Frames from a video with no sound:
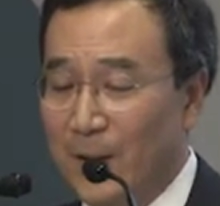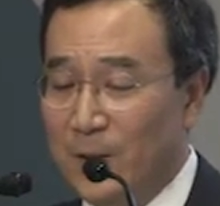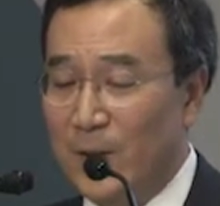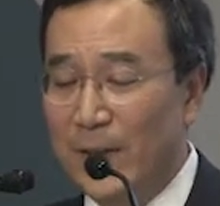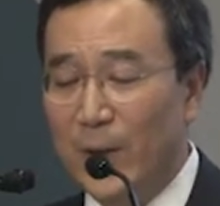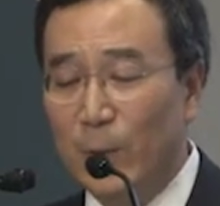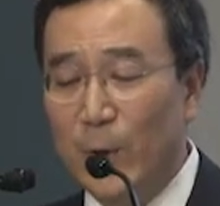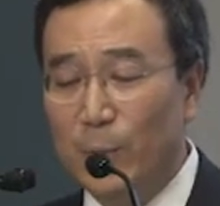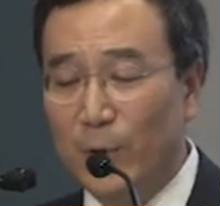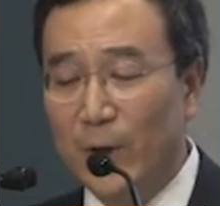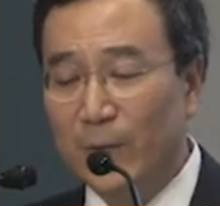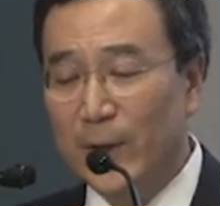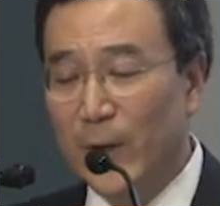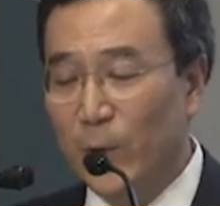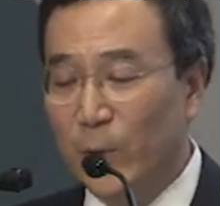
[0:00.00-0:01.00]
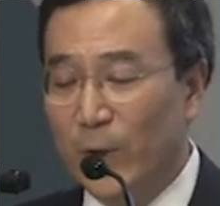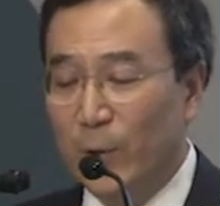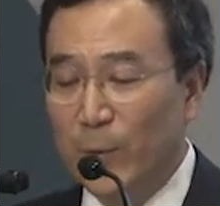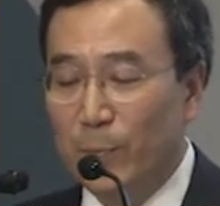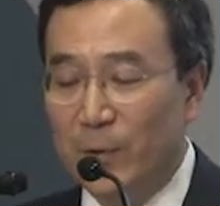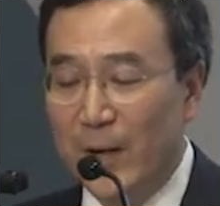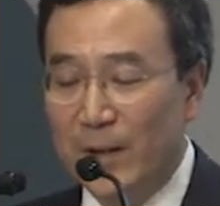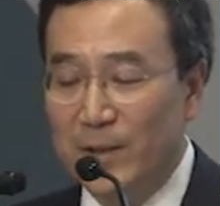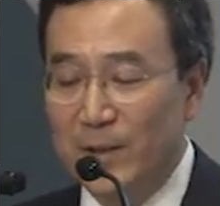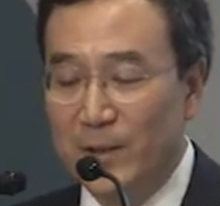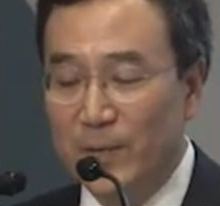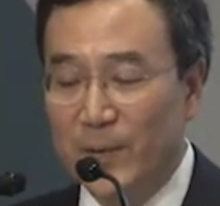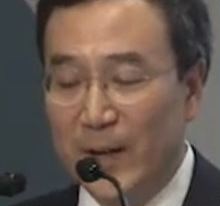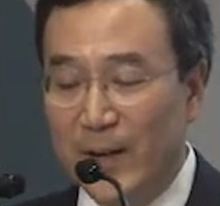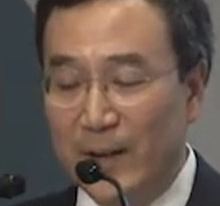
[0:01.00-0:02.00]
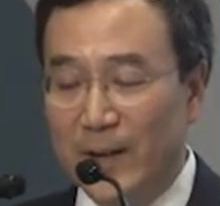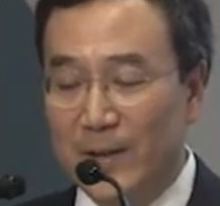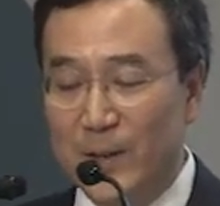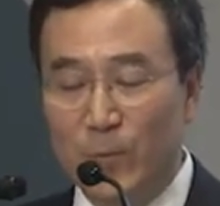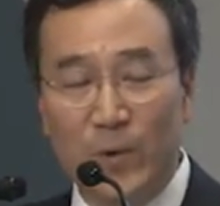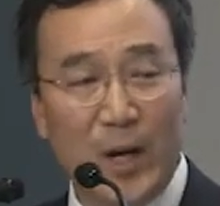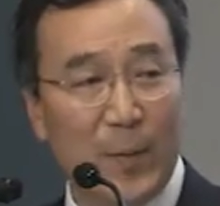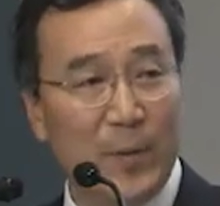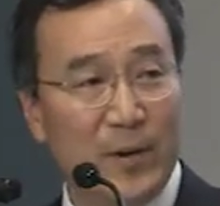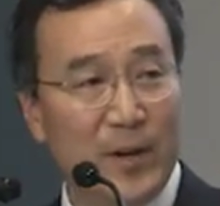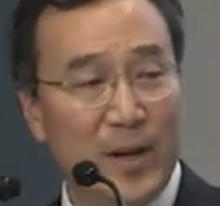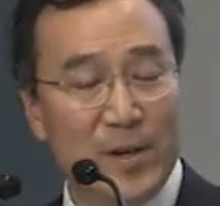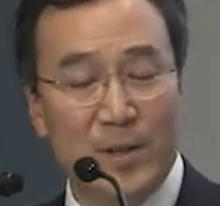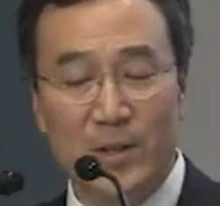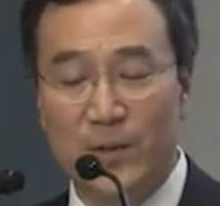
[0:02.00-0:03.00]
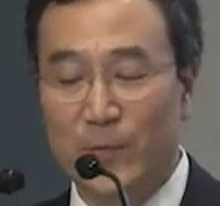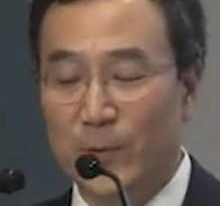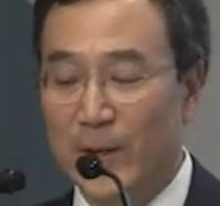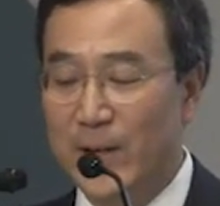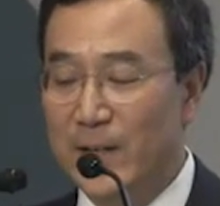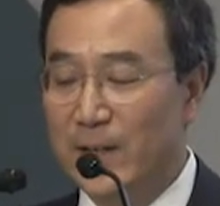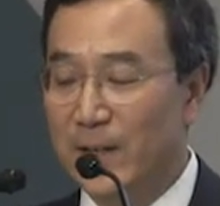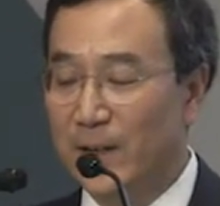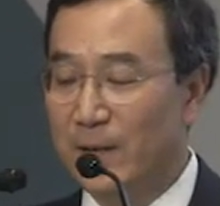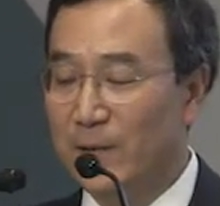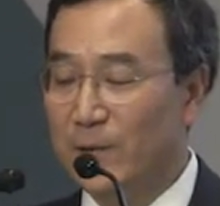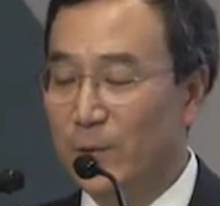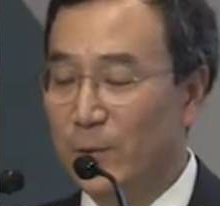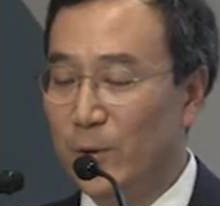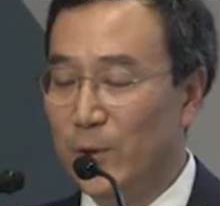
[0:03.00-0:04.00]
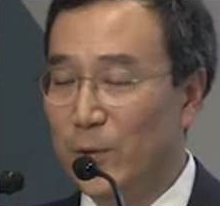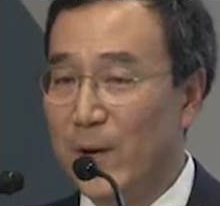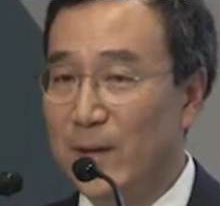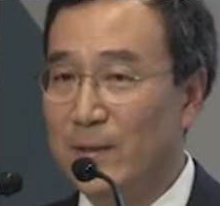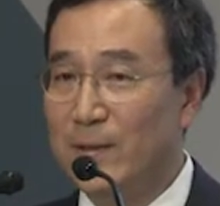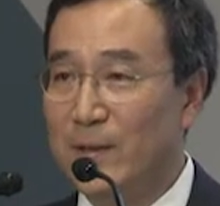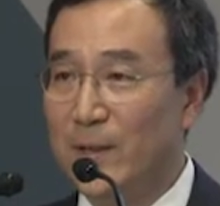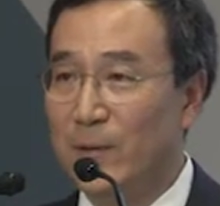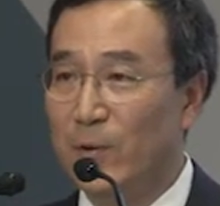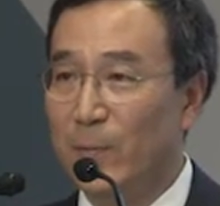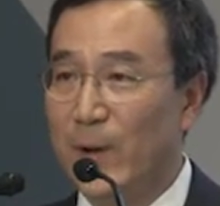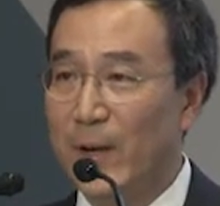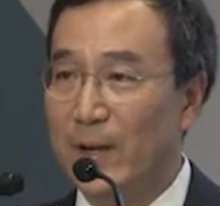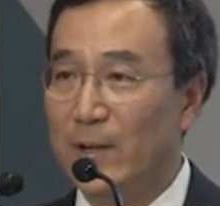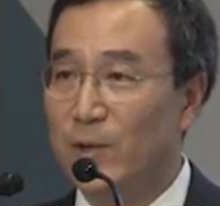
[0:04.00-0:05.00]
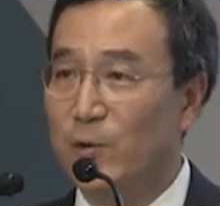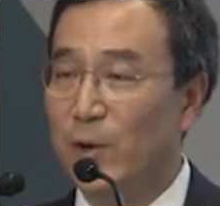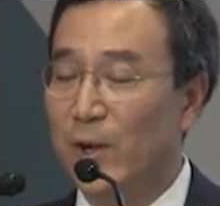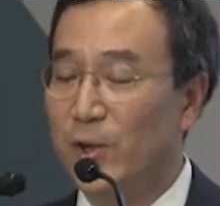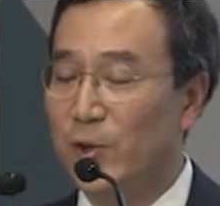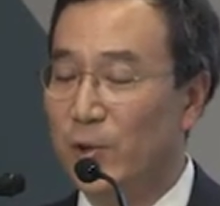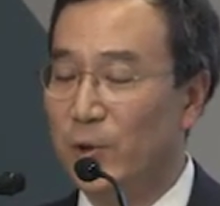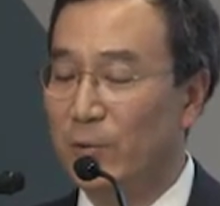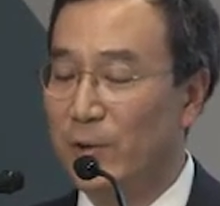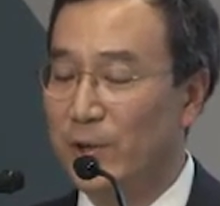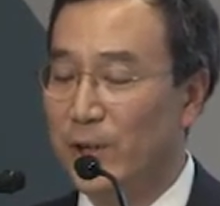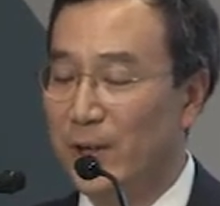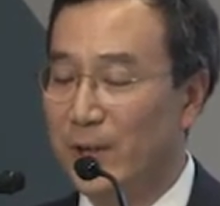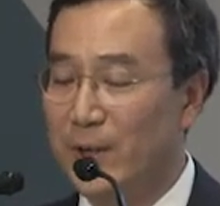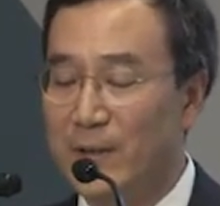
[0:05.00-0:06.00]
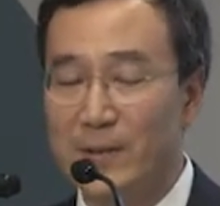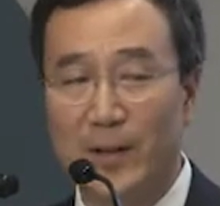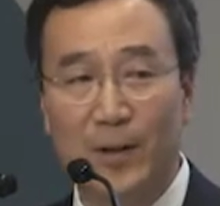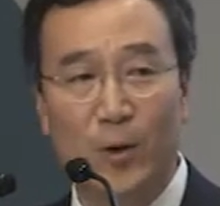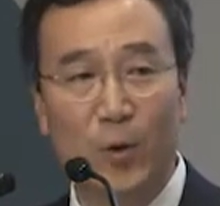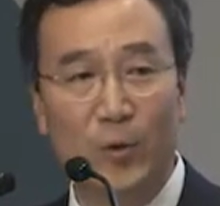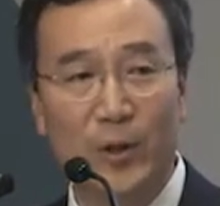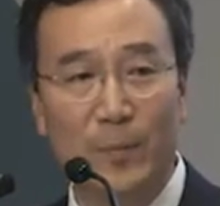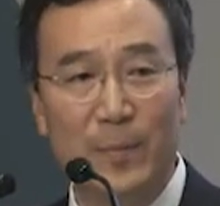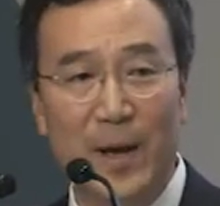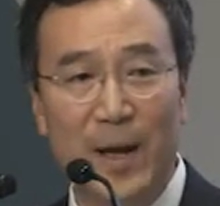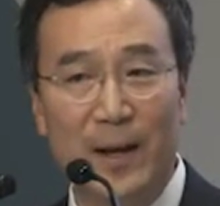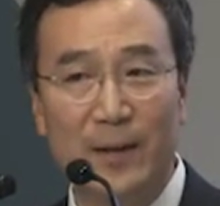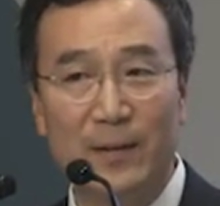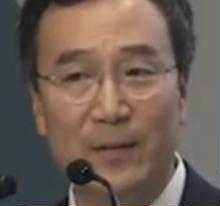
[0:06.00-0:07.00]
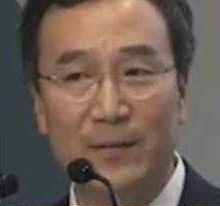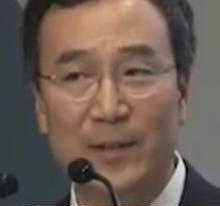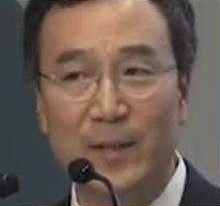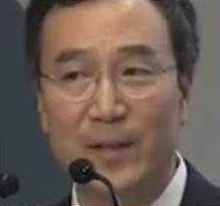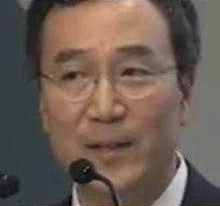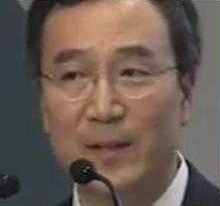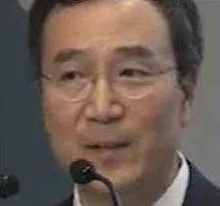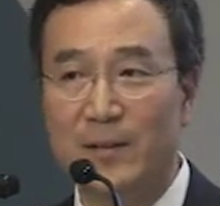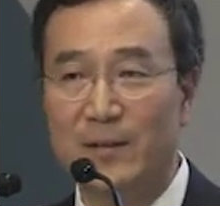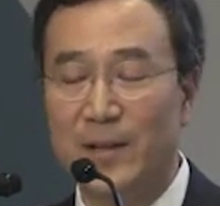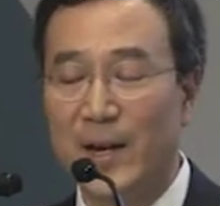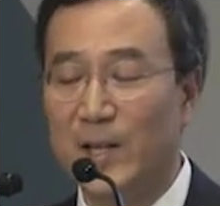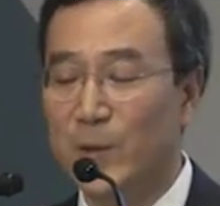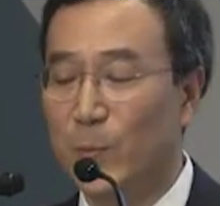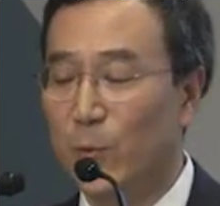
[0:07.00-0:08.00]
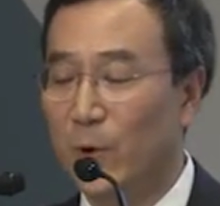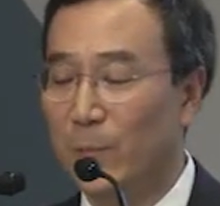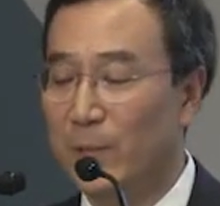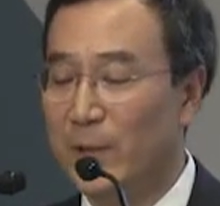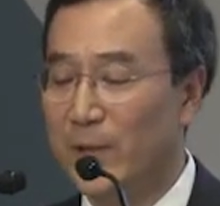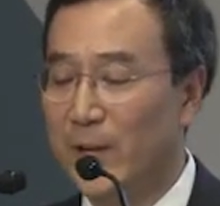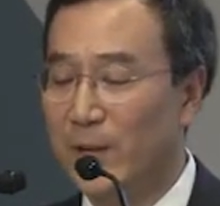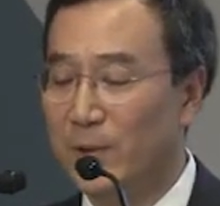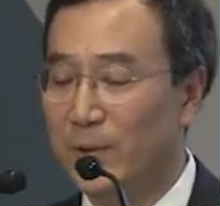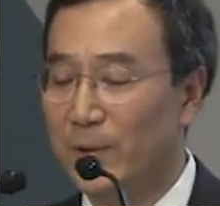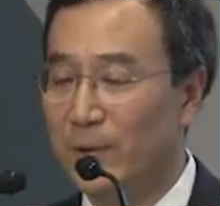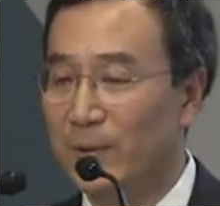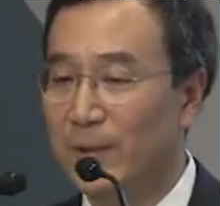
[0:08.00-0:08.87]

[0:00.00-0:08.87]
So I think we broadly agree with Prachi's findings and recommendations for India to address the remaining structural rigidities that are holding back India's export potential.